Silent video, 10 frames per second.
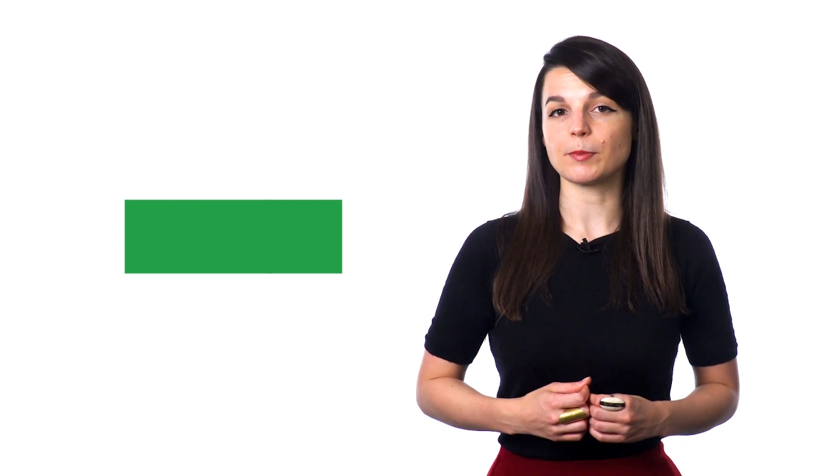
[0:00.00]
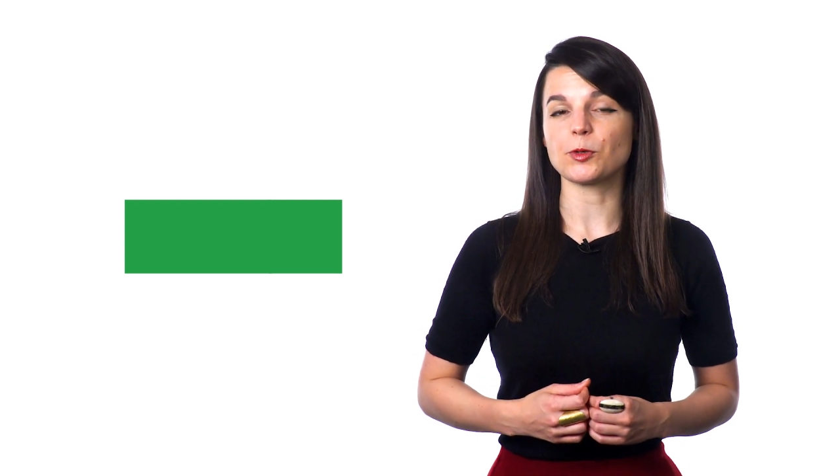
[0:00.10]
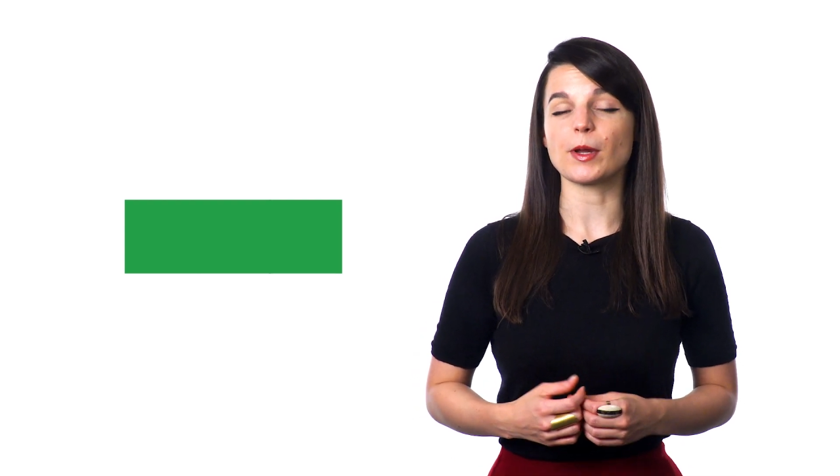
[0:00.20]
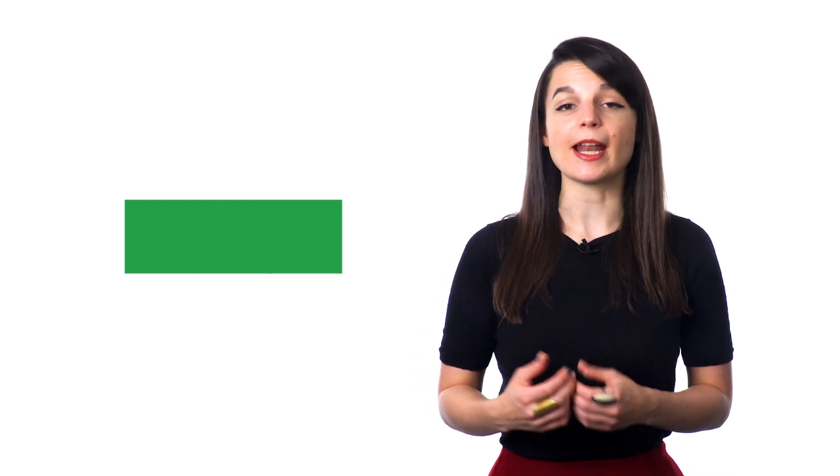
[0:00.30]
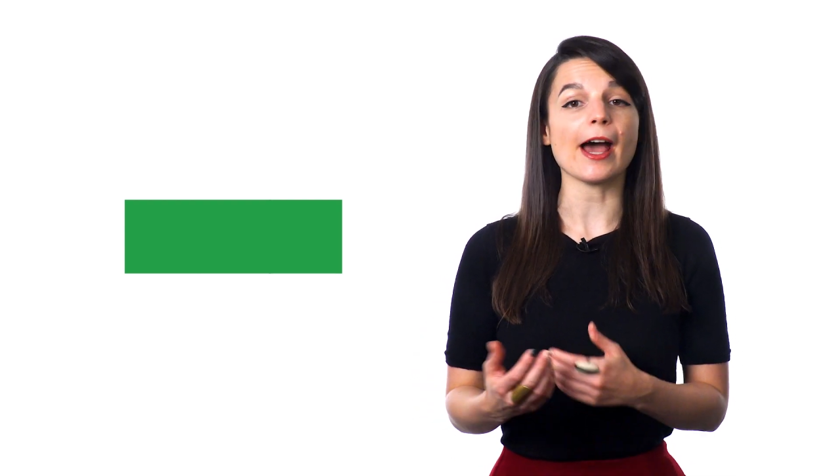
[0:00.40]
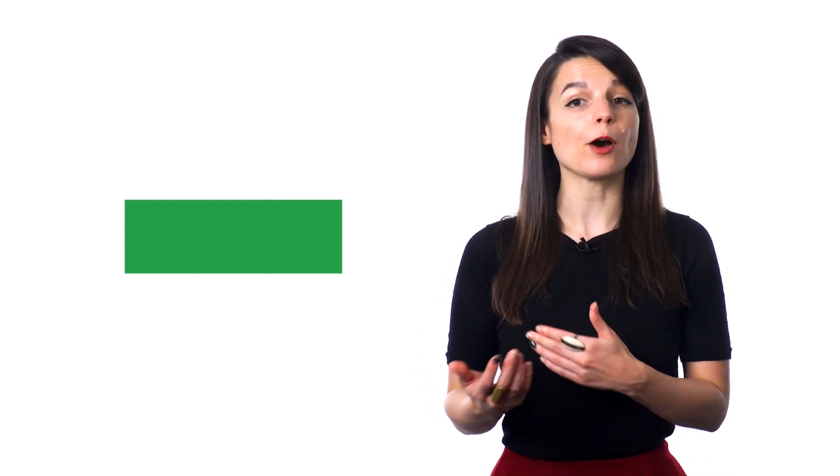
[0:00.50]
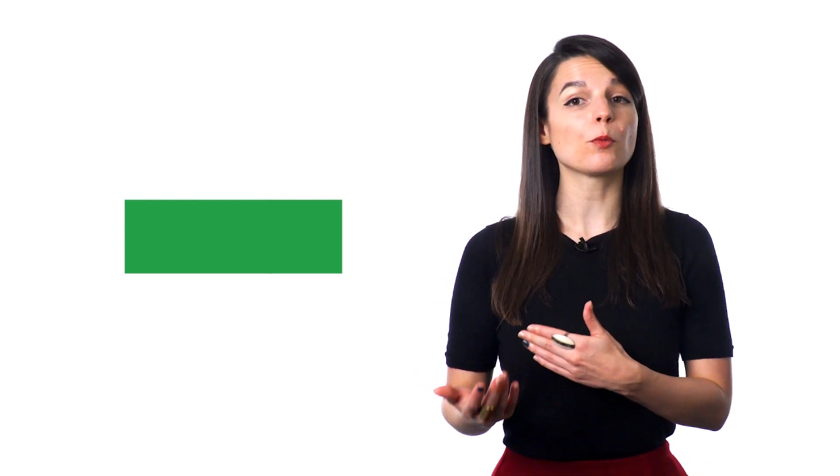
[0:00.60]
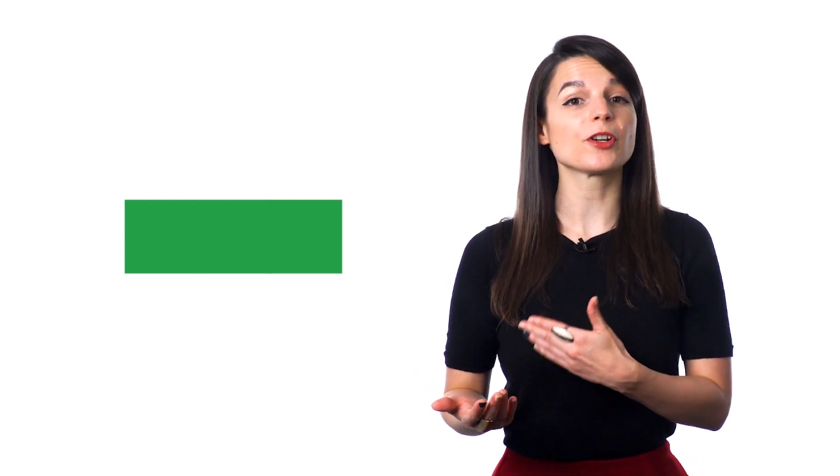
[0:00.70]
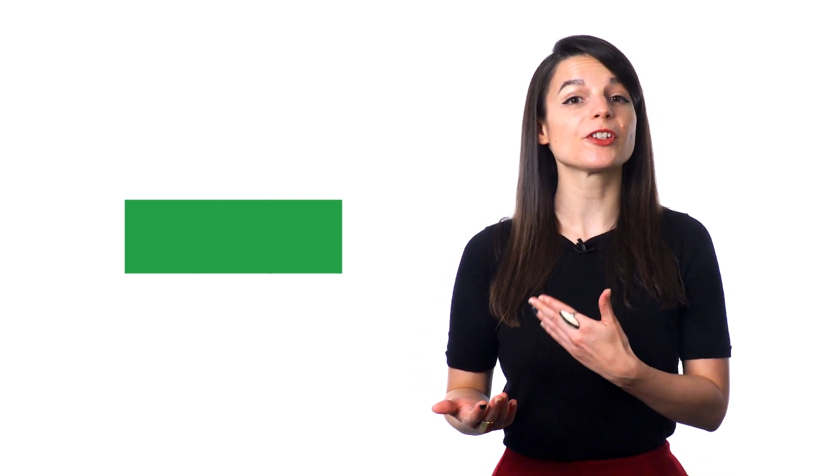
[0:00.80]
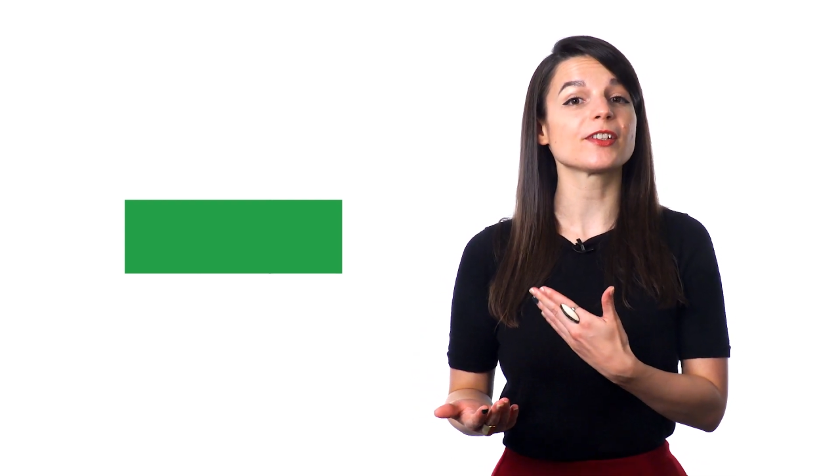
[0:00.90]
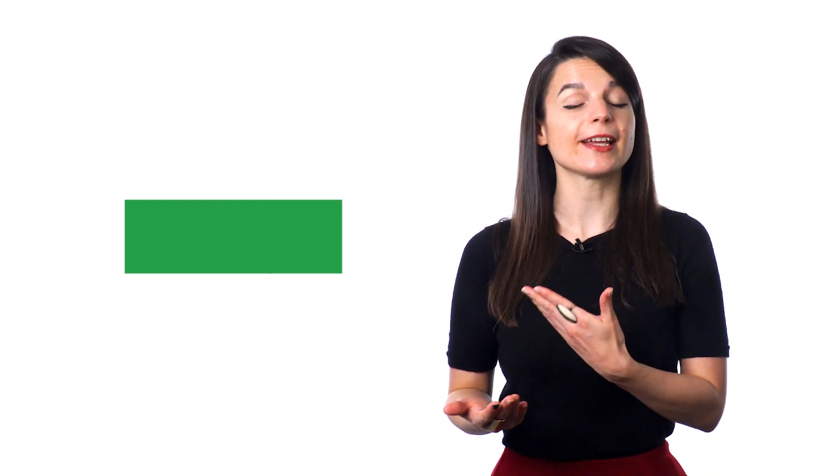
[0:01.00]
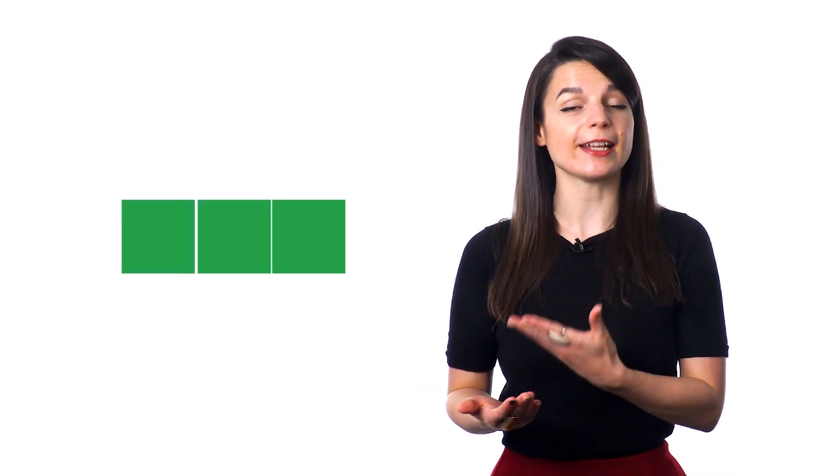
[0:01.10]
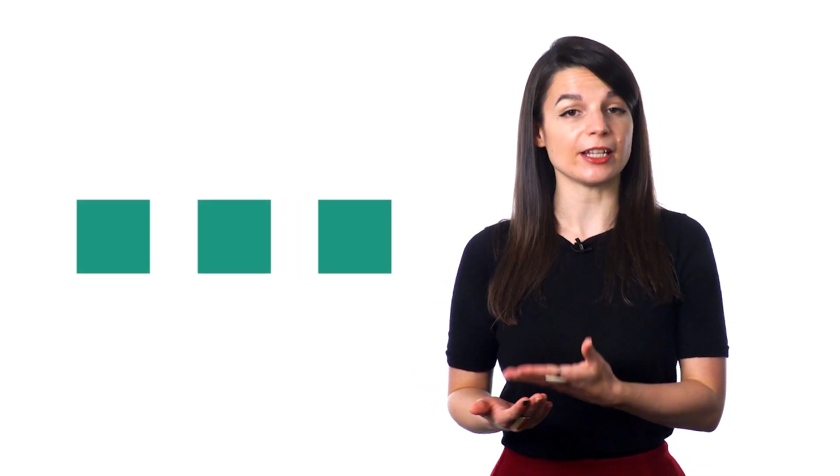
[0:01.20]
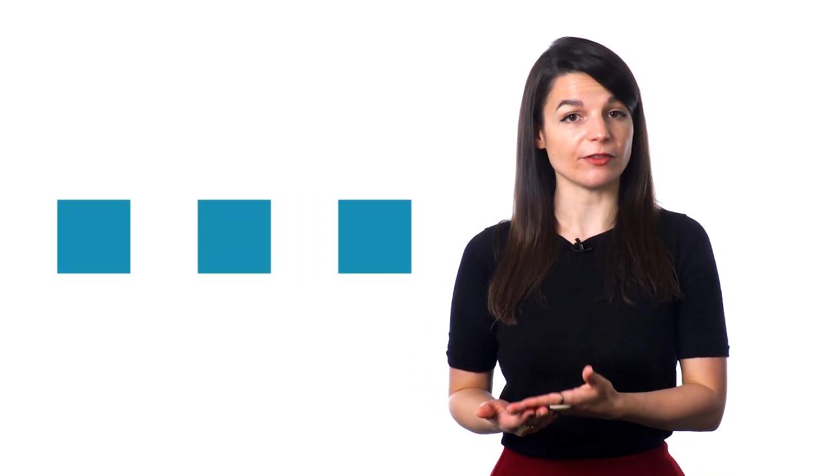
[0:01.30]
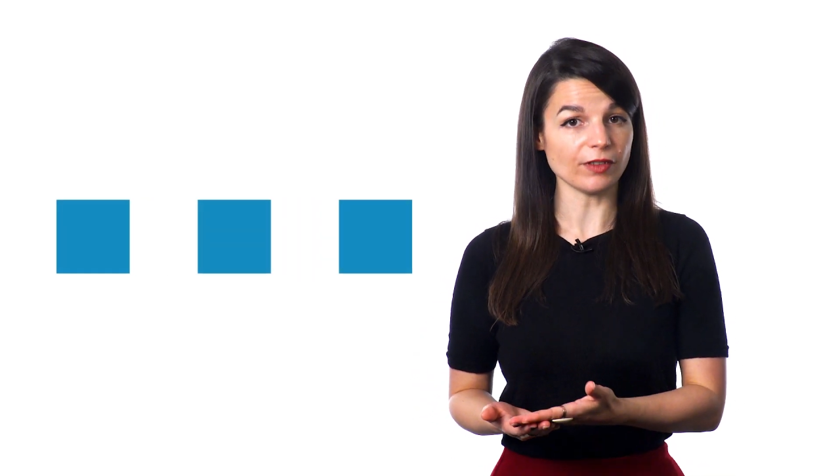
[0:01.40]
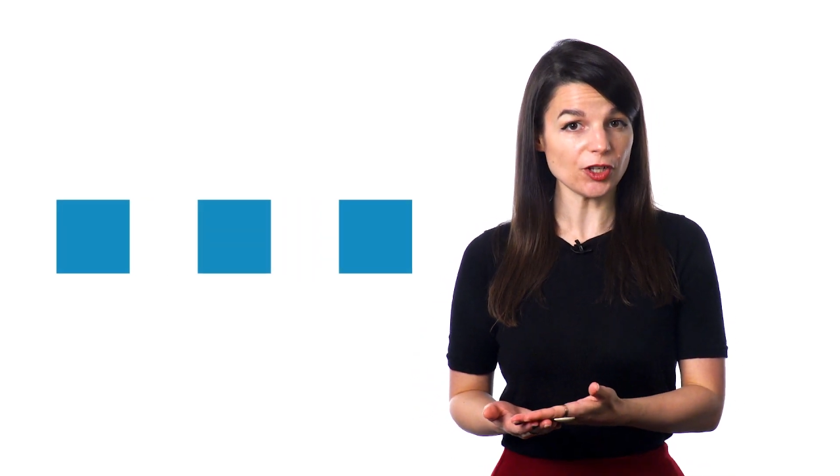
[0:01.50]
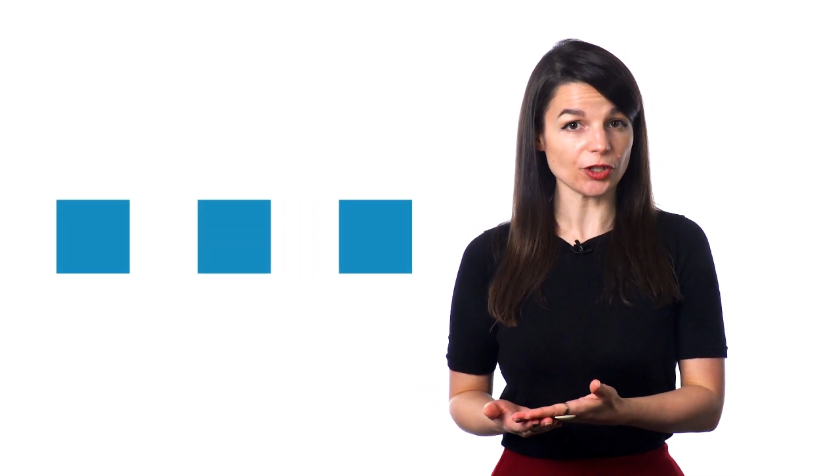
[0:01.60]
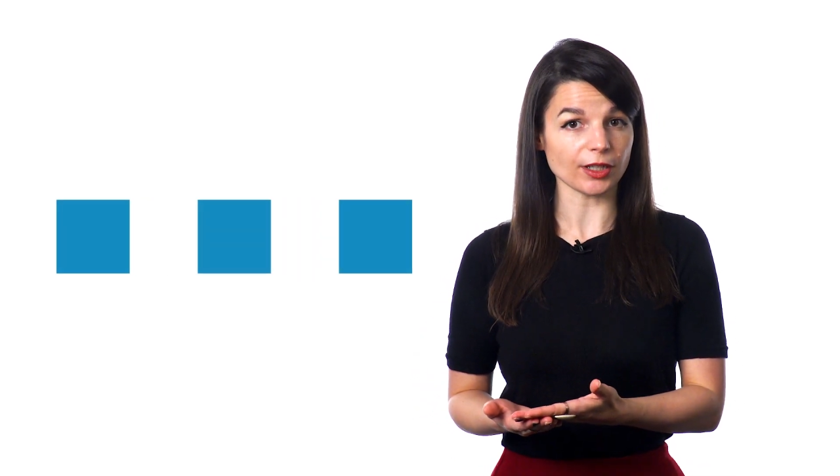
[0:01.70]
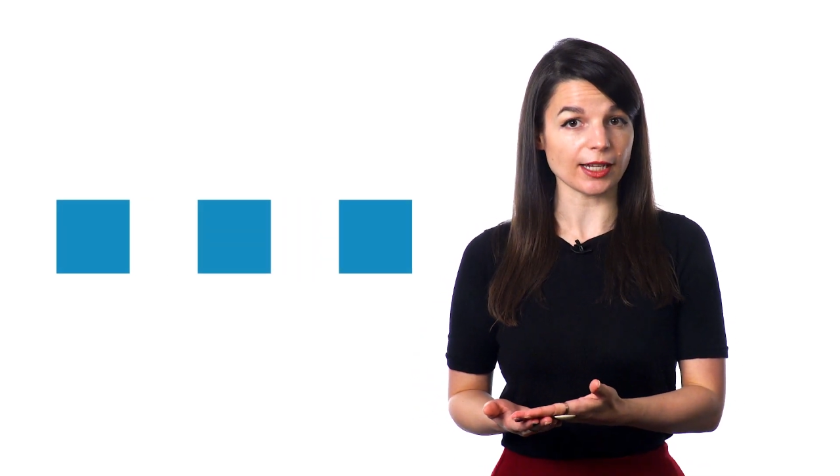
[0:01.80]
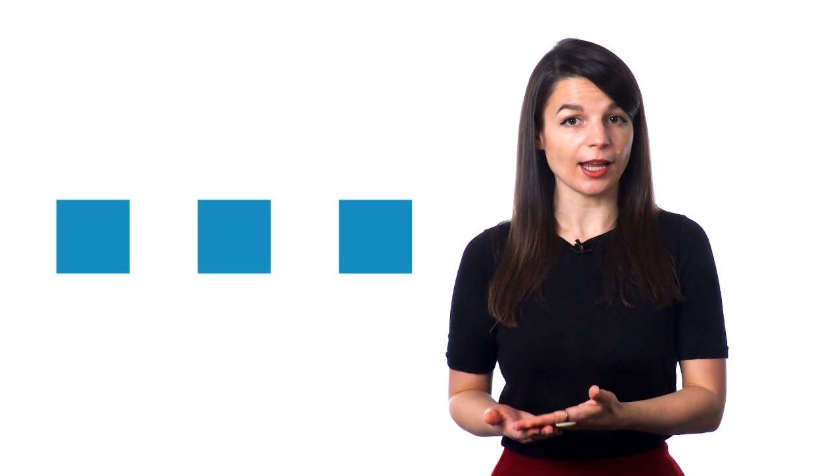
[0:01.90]
between how words are said
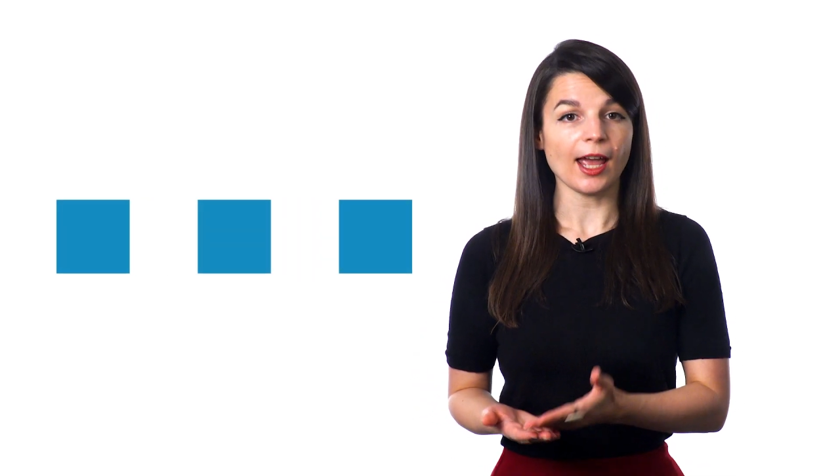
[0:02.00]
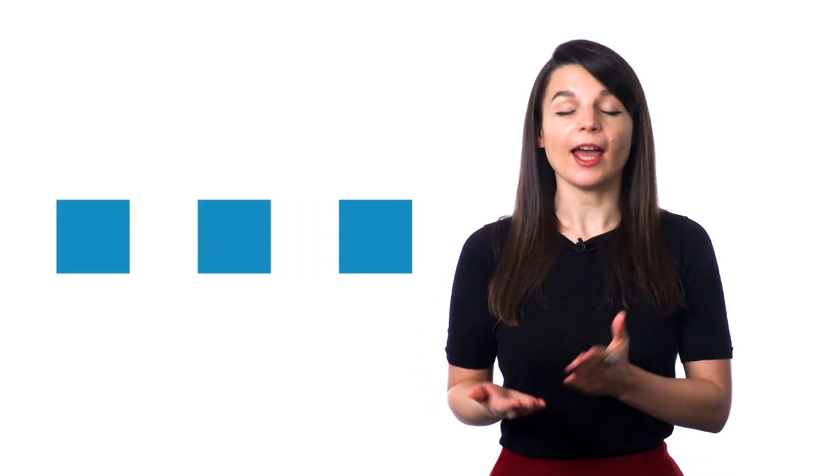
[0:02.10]
individually